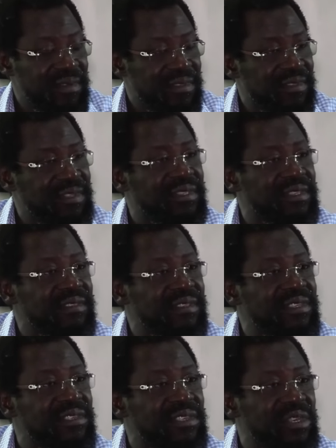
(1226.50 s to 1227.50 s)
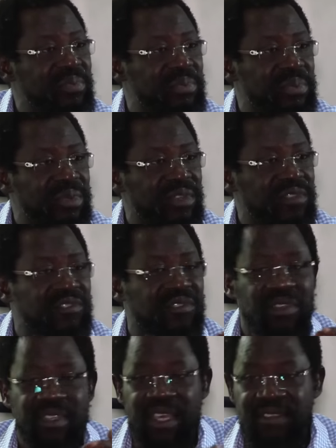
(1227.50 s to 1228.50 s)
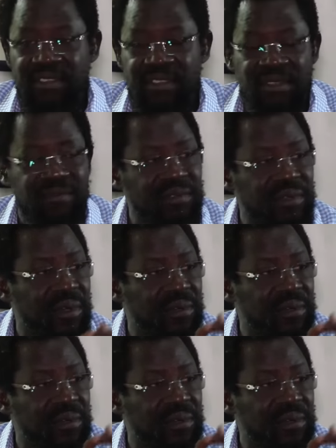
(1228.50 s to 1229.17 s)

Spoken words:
Citizenship is suggestive